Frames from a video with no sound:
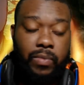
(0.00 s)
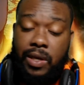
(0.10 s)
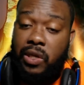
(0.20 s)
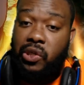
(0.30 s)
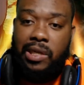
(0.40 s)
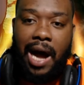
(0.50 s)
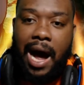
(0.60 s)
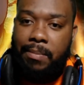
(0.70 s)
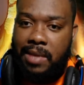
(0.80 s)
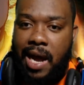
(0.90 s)
these
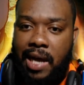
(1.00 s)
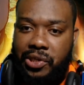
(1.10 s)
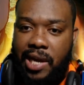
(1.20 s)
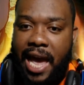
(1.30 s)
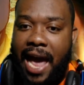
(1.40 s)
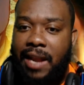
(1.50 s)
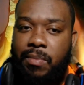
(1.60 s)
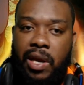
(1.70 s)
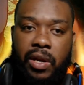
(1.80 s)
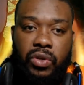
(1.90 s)
top-notch
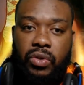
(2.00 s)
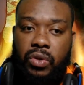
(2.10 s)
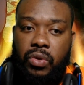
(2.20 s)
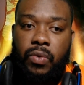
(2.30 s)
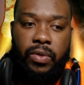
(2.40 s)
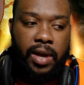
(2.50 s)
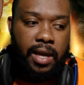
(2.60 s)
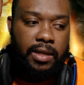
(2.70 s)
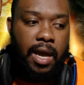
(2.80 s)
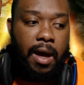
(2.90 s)
animators to do
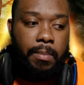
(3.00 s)
things,